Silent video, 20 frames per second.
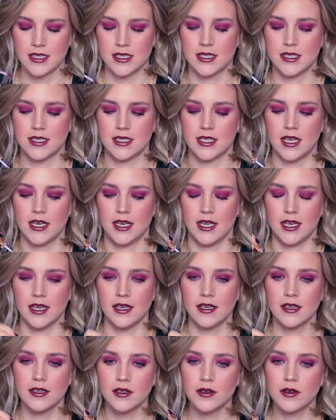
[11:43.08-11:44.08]

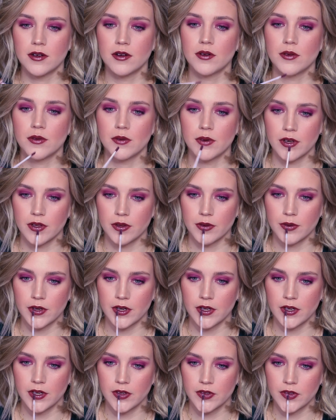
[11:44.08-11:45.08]
stunning with
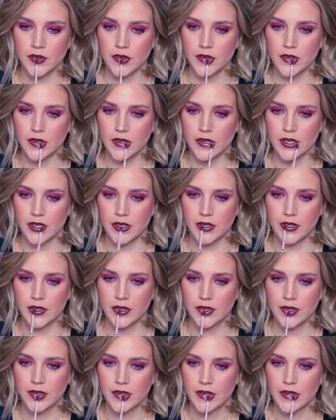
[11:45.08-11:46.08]
what I have on right now.
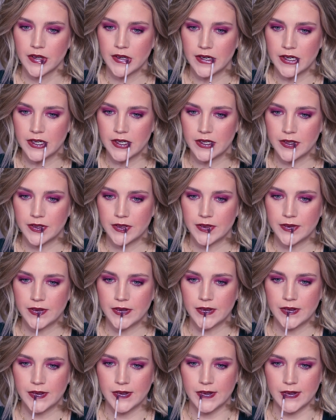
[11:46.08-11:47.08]

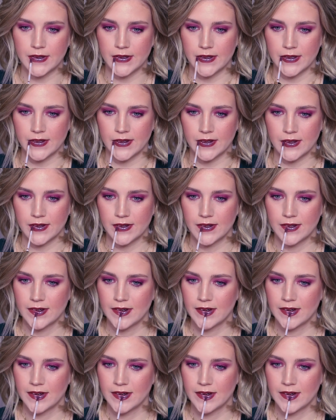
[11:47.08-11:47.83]
Ooh.